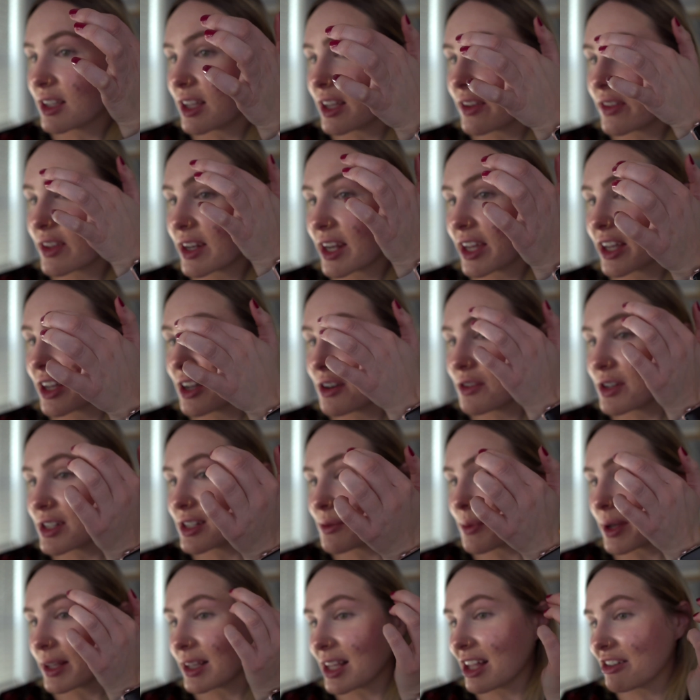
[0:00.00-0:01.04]
And then I go
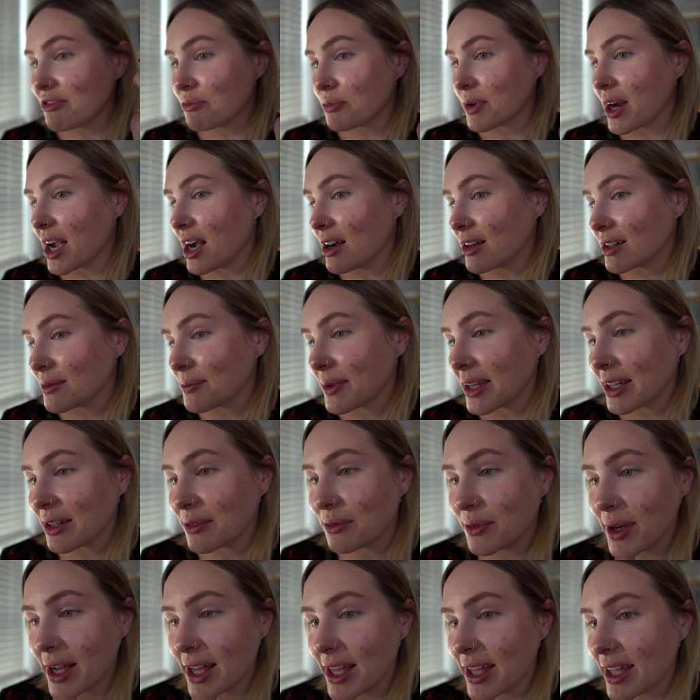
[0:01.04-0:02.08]
into my left brow and I'm
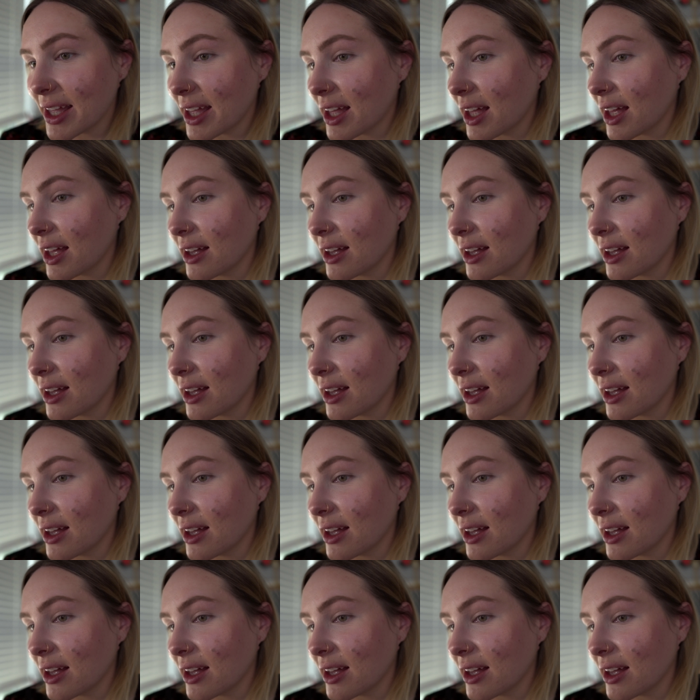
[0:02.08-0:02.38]
like, what?